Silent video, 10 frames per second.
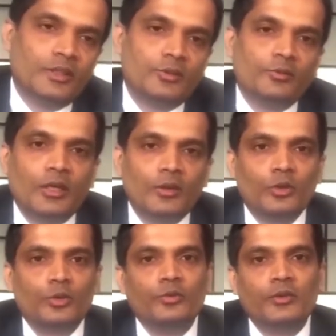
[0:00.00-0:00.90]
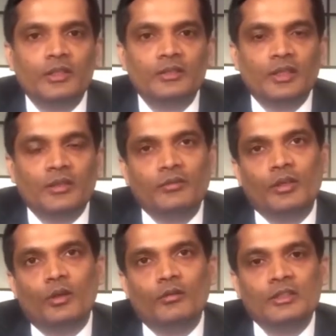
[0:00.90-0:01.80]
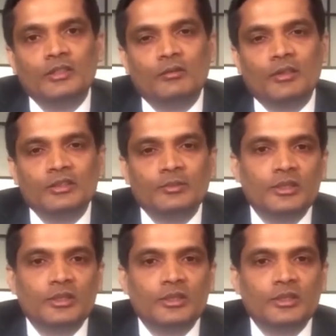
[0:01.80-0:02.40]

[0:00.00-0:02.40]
whatever so you feel your